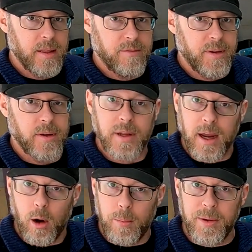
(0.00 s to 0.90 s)
in the field.
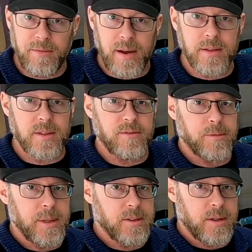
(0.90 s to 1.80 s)
I hope you found this
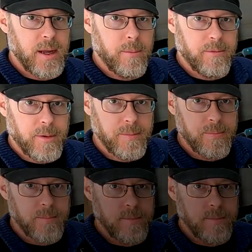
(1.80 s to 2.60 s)
information helpful.